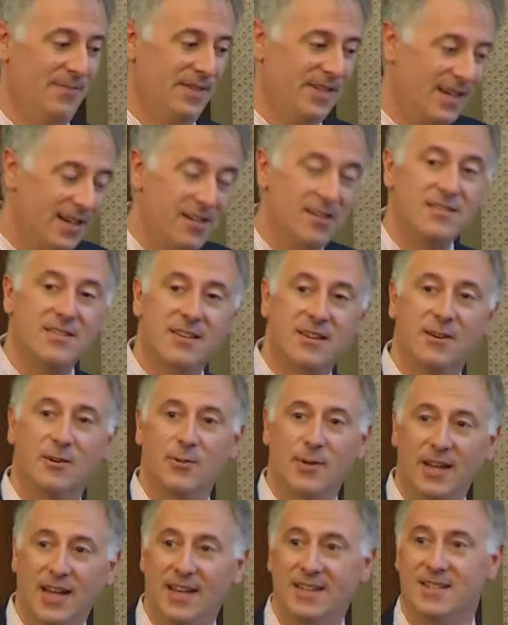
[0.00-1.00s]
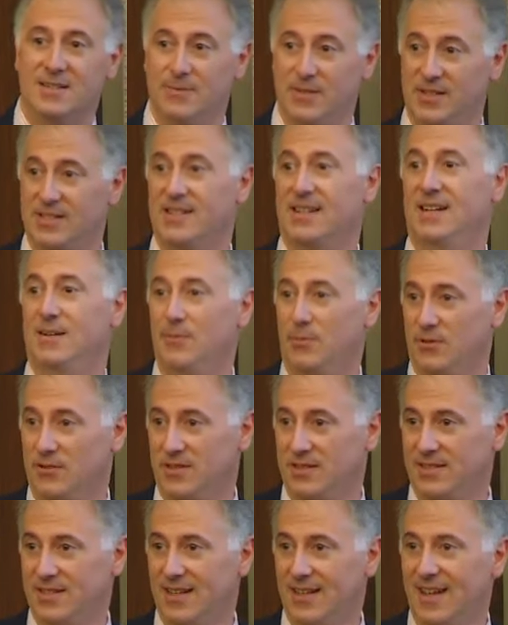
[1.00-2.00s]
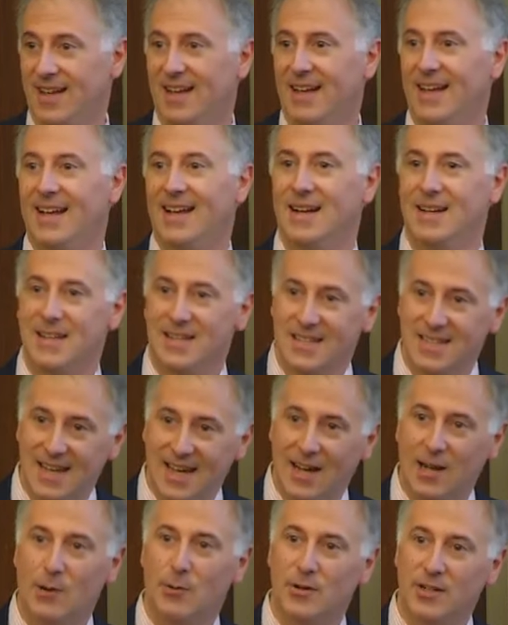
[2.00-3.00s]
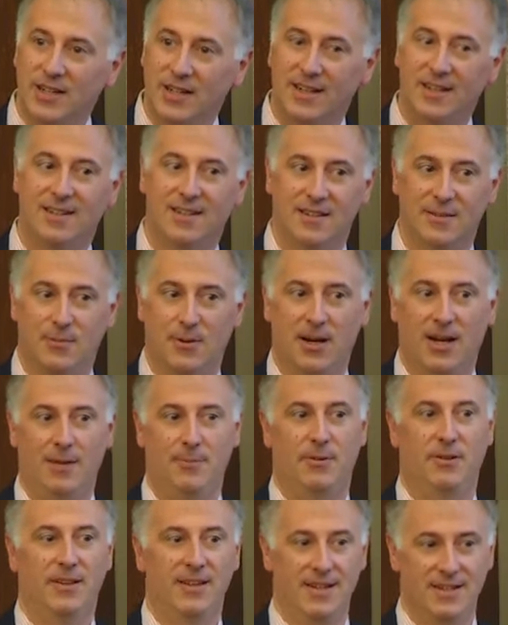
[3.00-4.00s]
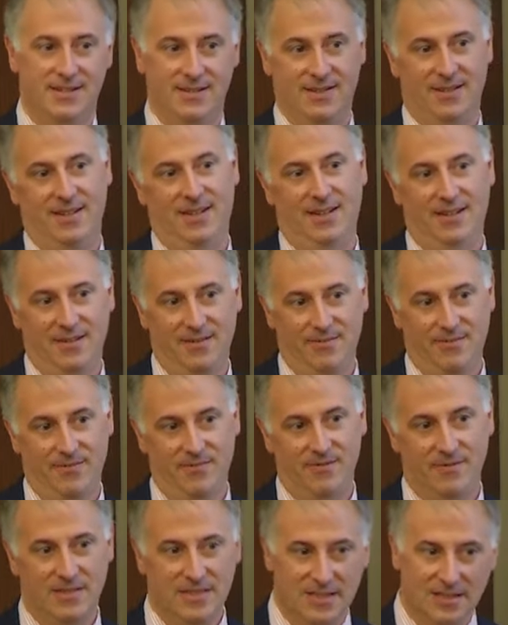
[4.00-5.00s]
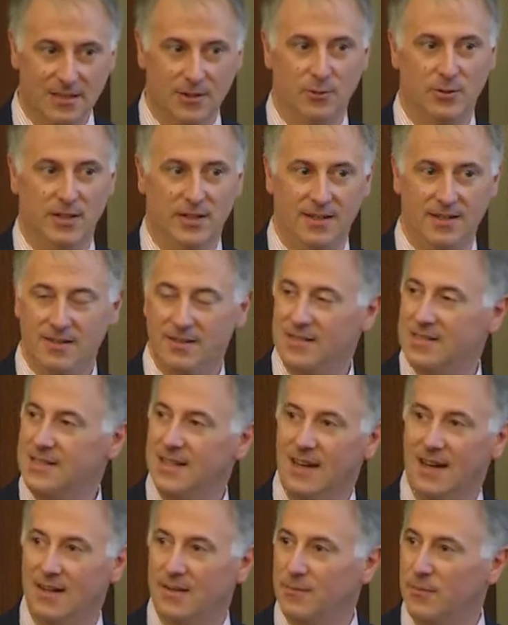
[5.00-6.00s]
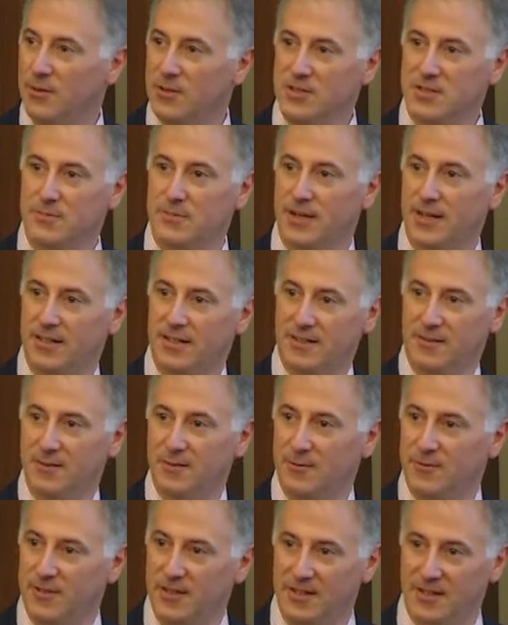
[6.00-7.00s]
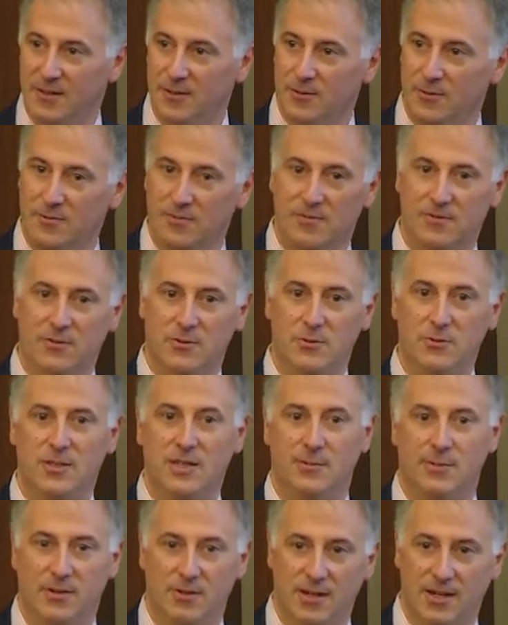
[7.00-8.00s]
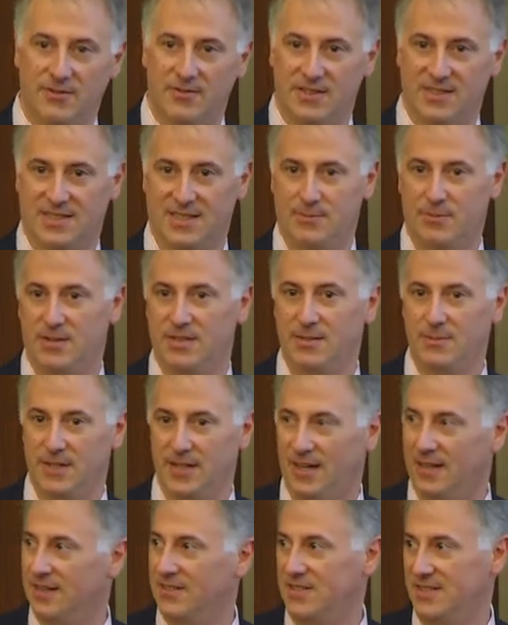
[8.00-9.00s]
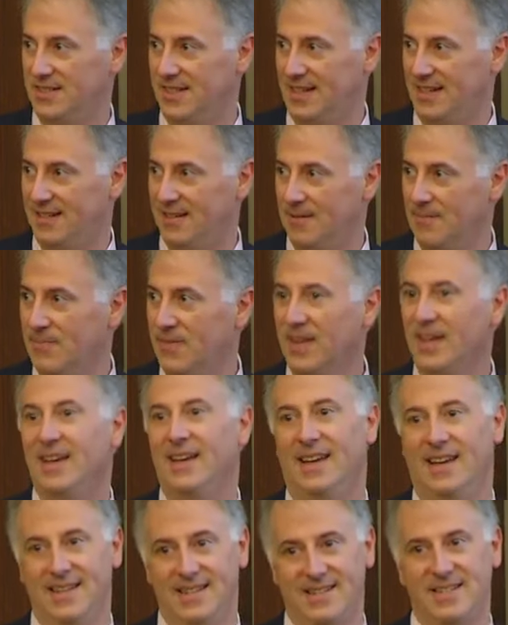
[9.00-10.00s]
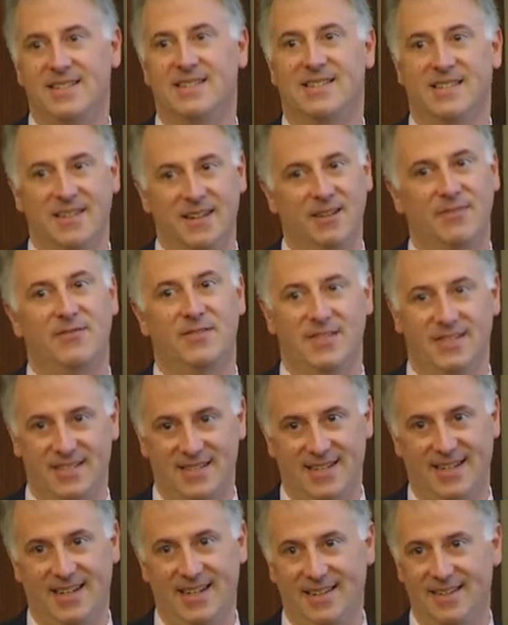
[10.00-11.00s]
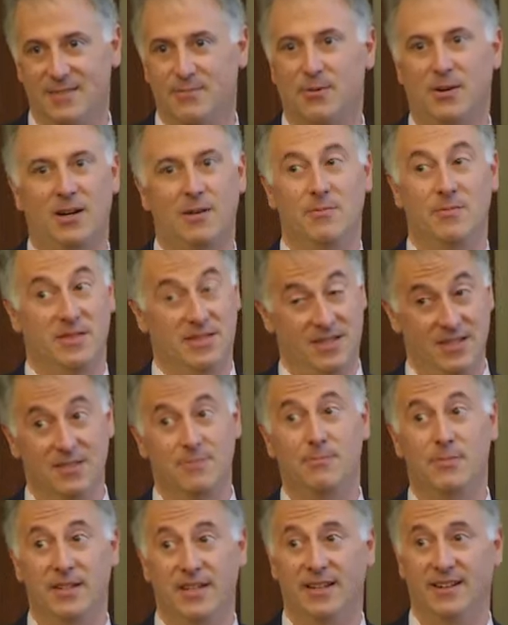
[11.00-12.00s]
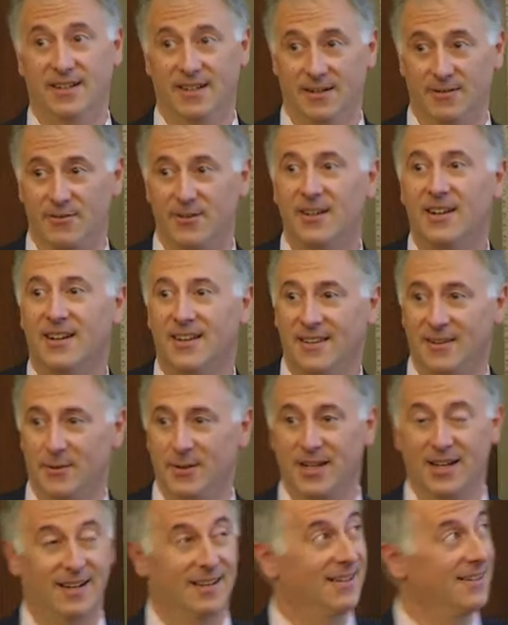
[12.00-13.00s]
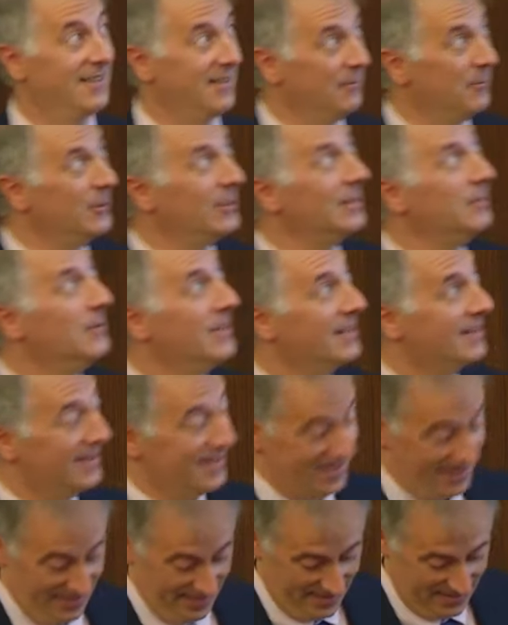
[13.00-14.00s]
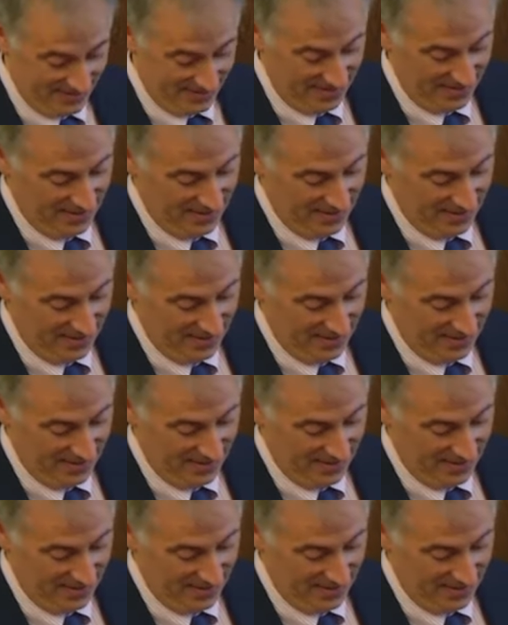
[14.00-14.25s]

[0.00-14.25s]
10 years ago we had some examples. Now we're getting to the population data slowly. It's not prospective, you know, true demographics, epidemiology data. It's just enough to say this problem is just big enough that we got to really rethink it.